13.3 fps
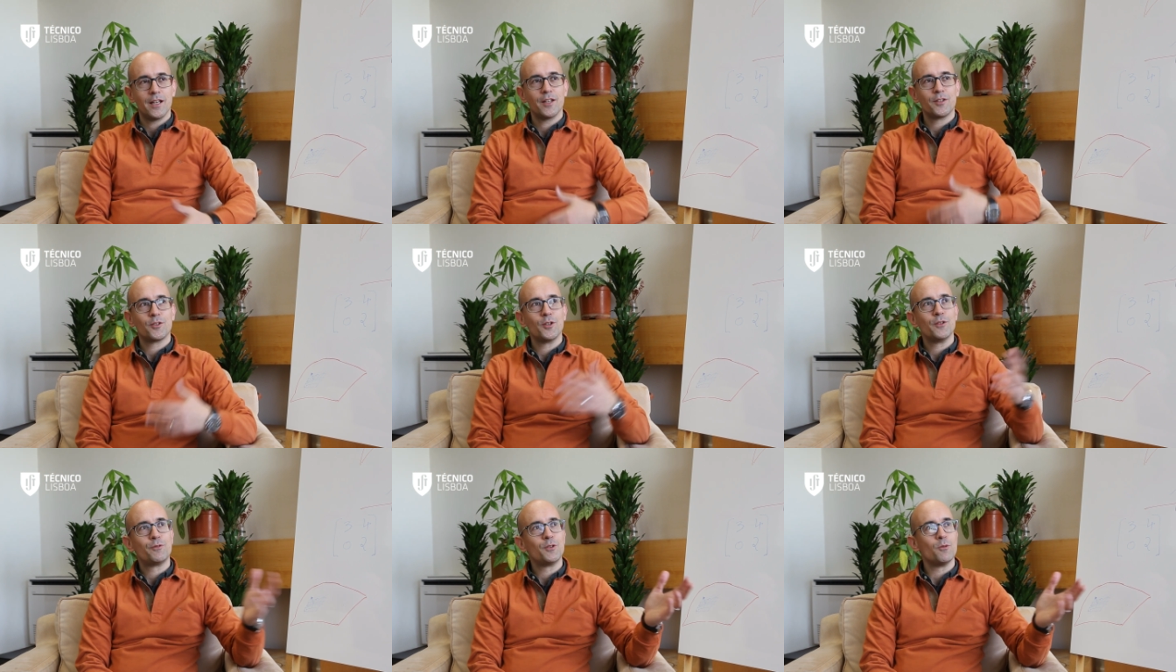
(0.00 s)
And so
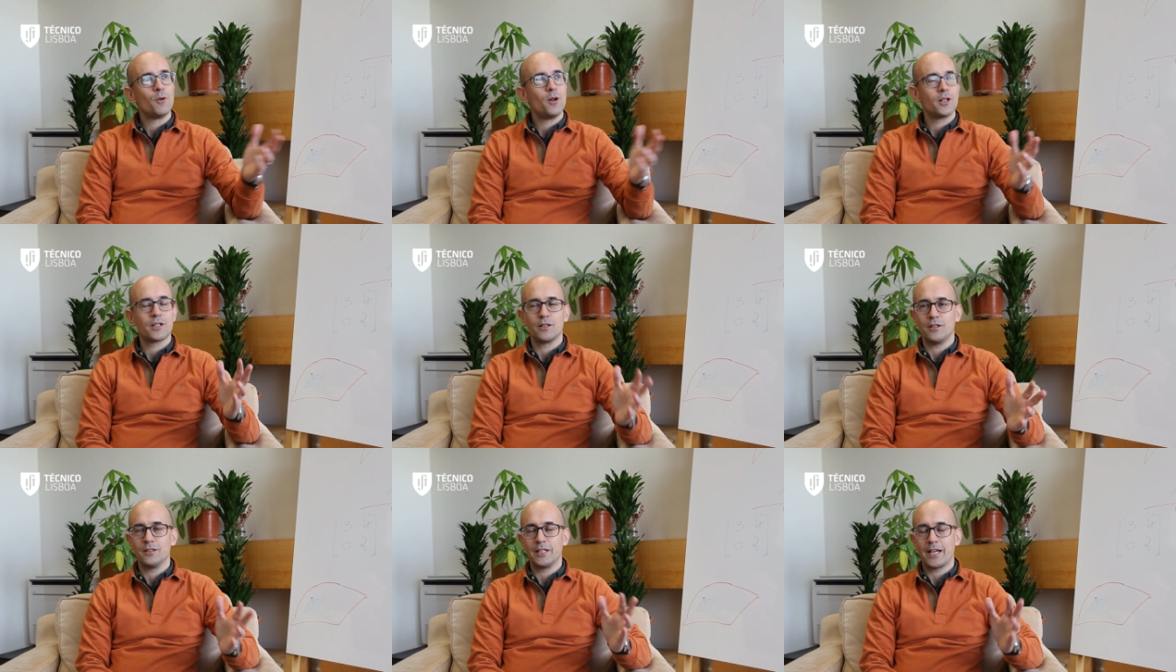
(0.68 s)
if you
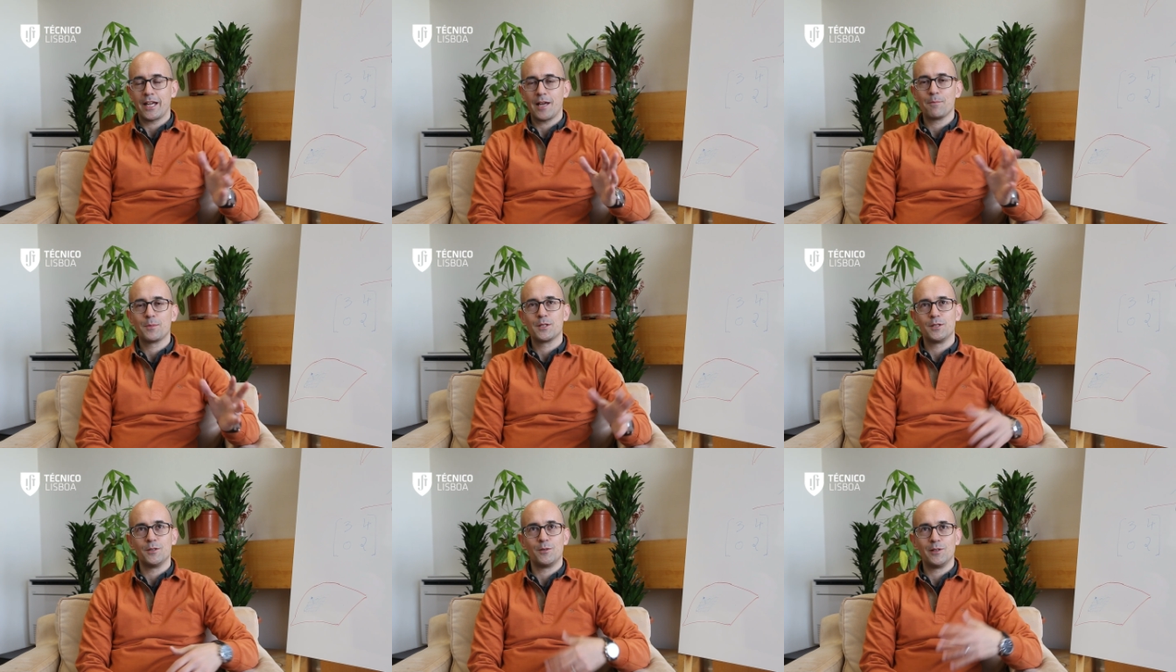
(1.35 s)
walk on the
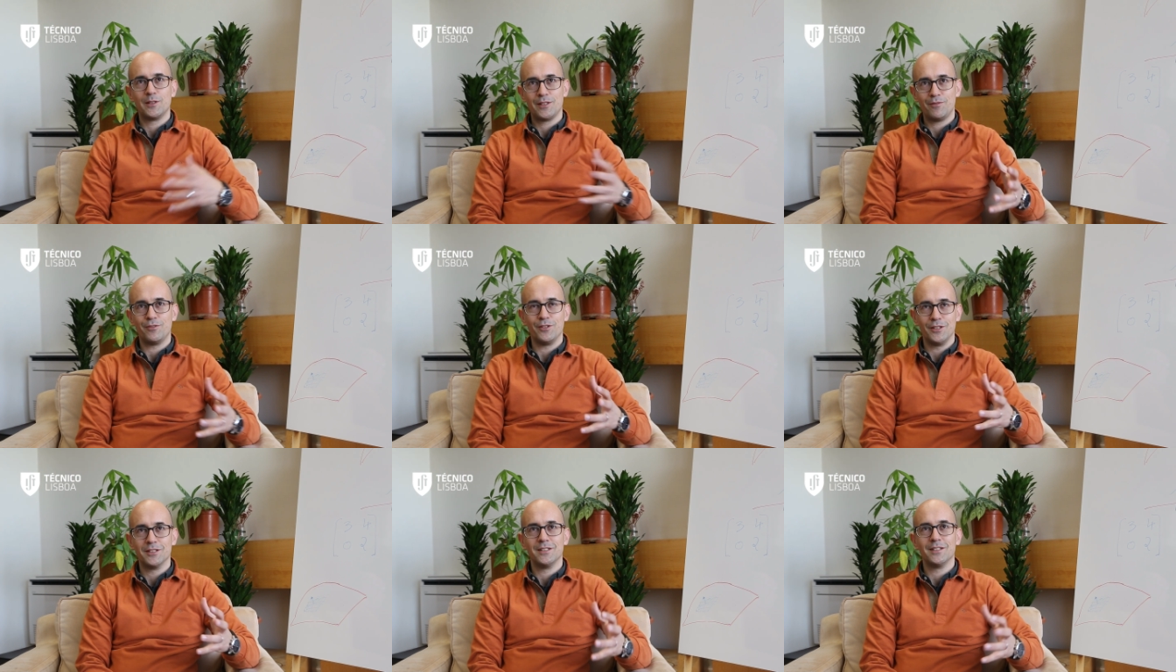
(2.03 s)
campus, you really
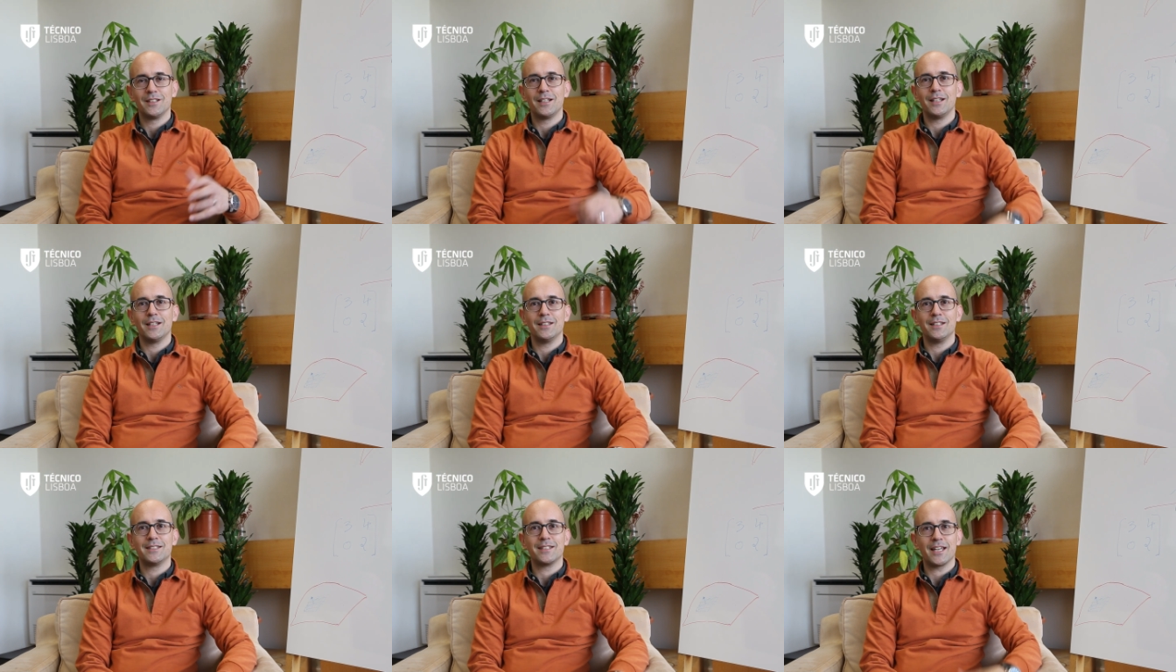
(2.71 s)
feel
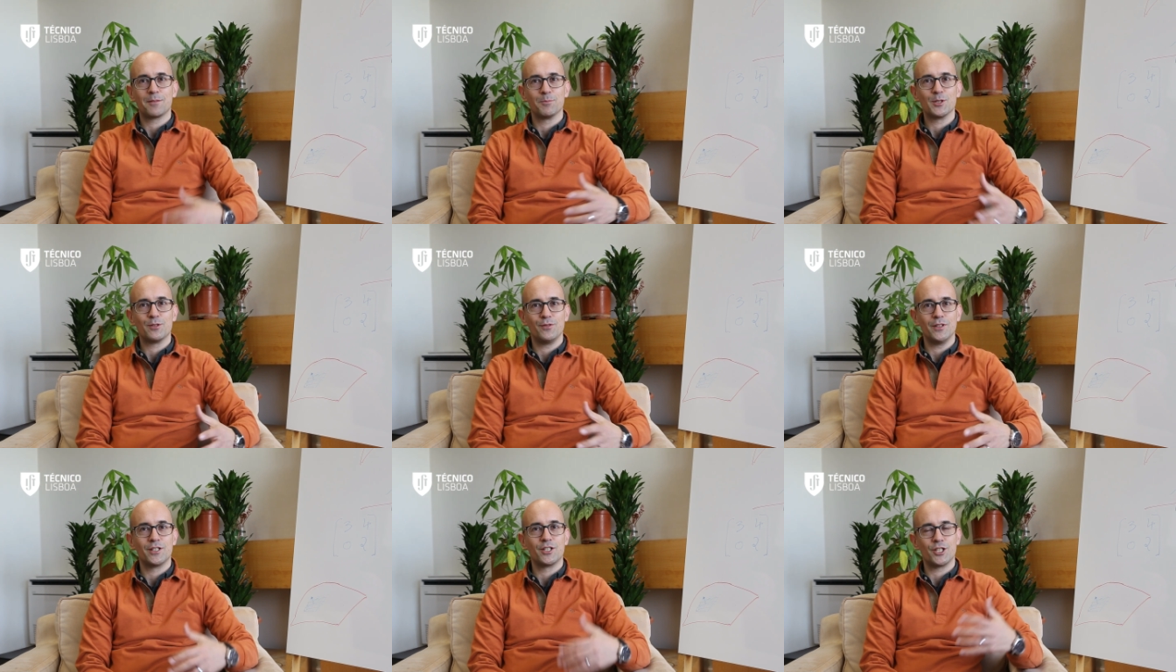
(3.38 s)
this
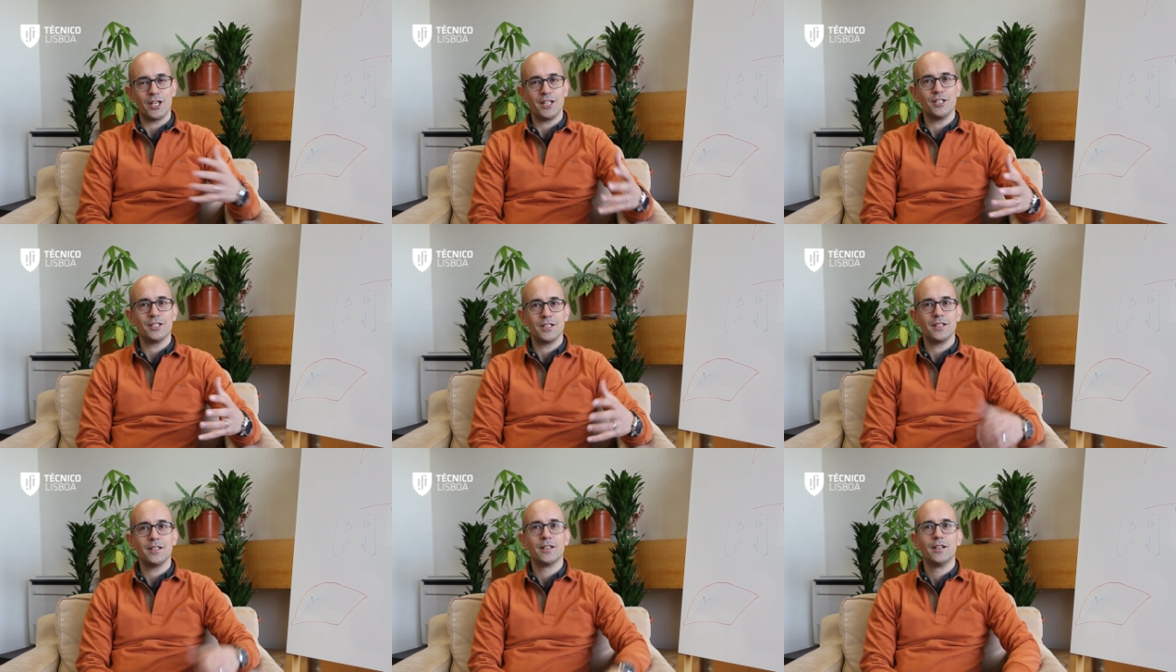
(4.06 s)
atmosphere
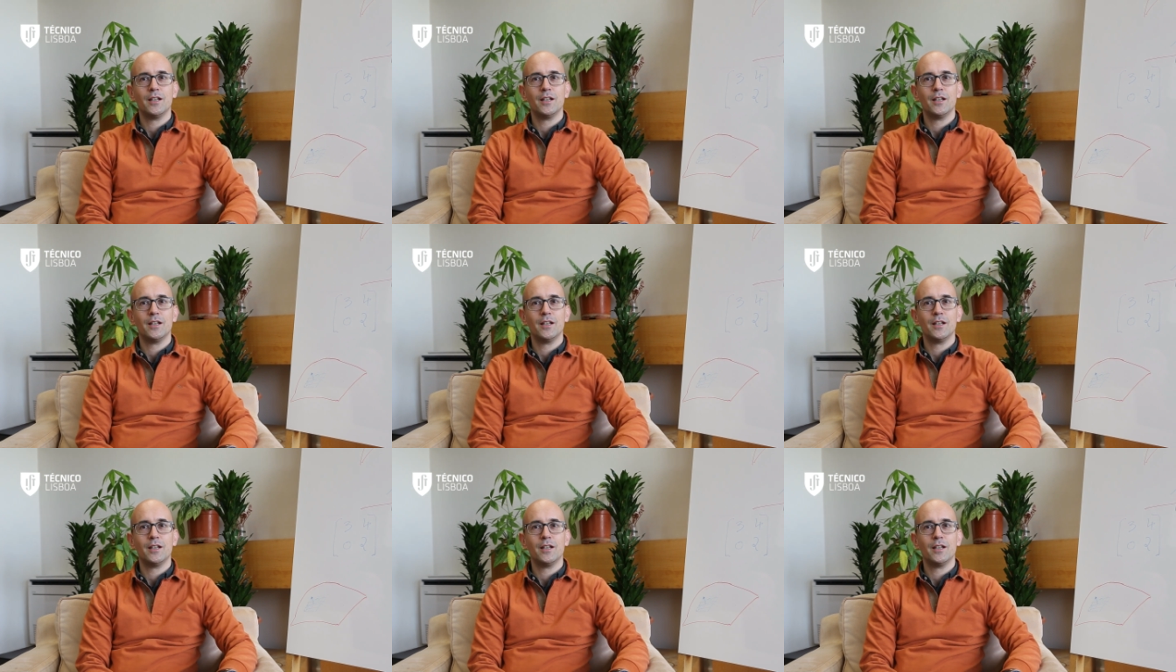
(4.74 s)
changing.